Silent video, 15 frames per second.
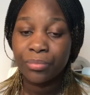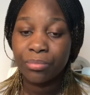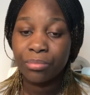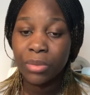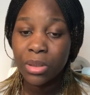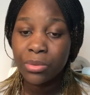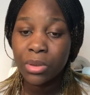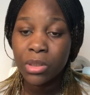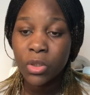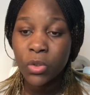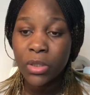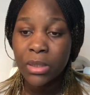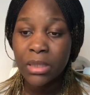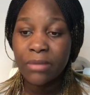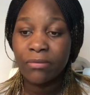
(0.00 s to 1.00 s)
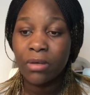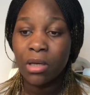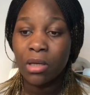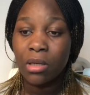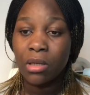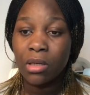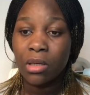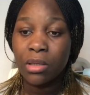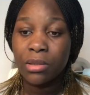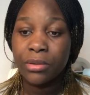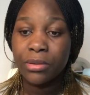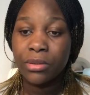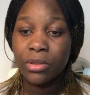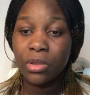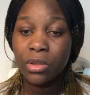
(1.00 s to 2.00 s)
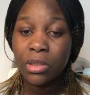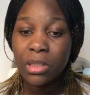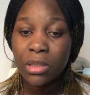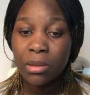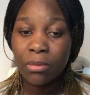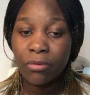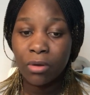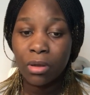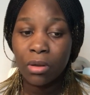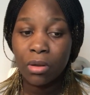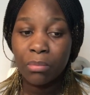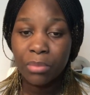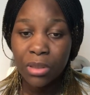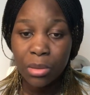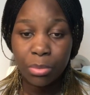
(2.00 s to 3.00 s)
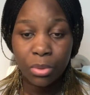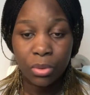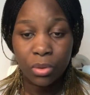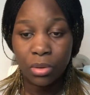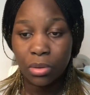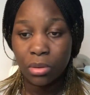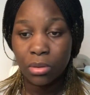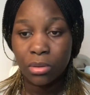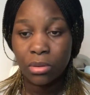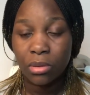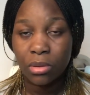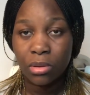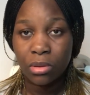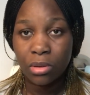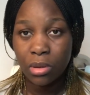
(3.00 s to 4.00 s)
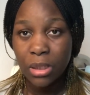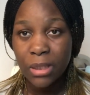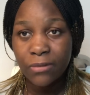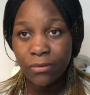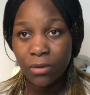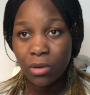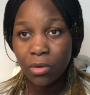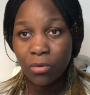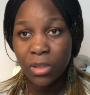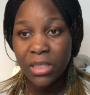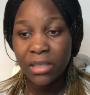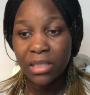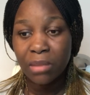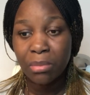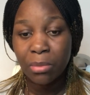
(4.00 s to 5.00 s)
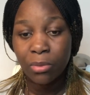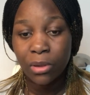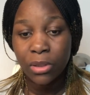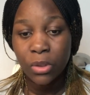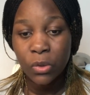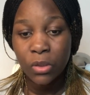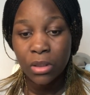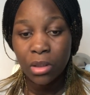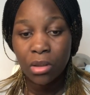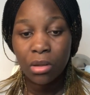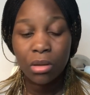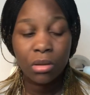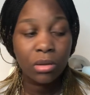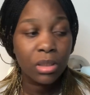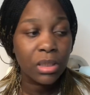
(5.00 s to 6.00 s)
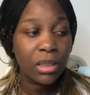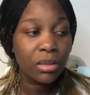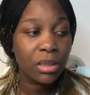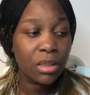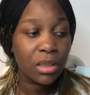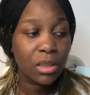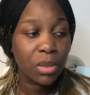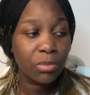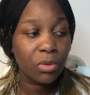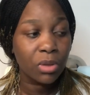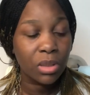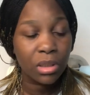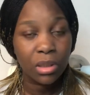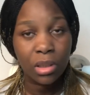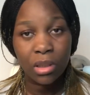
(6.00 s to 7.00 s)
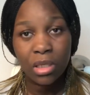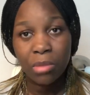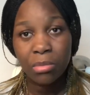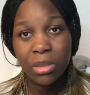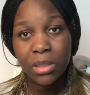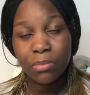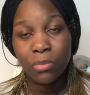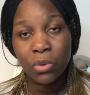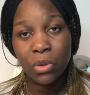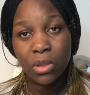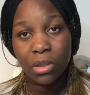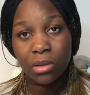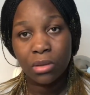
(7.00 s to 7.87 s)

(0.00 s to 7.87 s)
Be real to yourself. Don't follow people. Don't follow what other people are doing. Oh, this and this is smoking. Oh, let me smoke.